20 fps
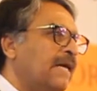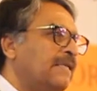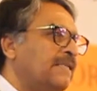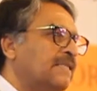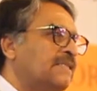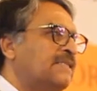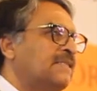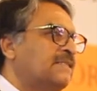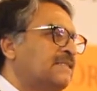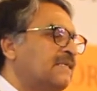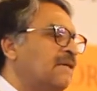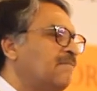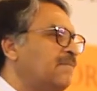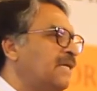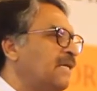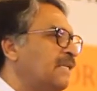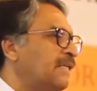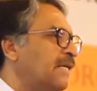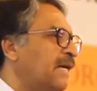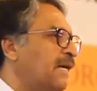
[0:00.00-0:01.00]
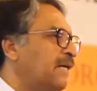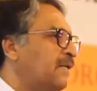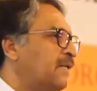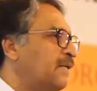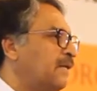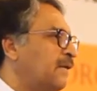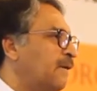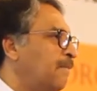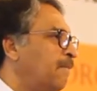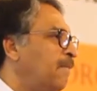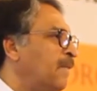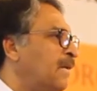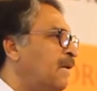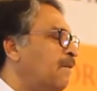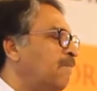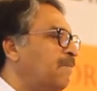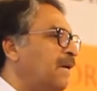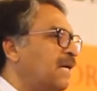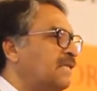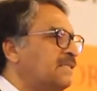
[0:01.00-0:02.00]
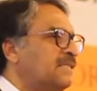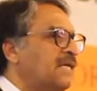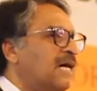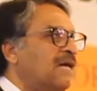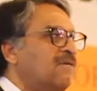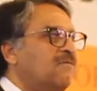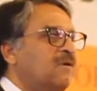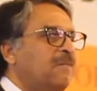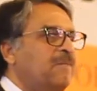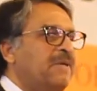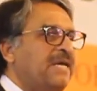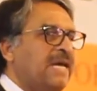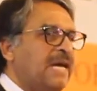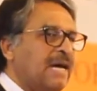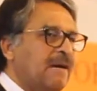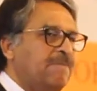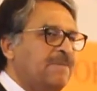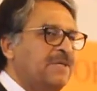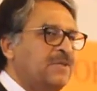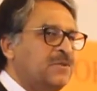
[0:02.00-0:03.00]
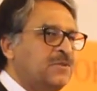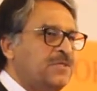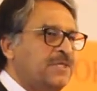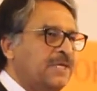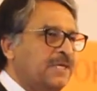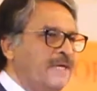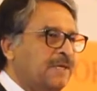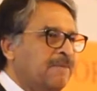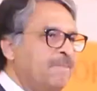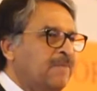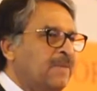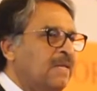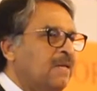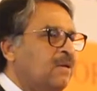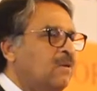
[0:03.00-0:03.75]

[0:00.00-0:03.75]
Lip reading: this is something that Pakistan would be happy to share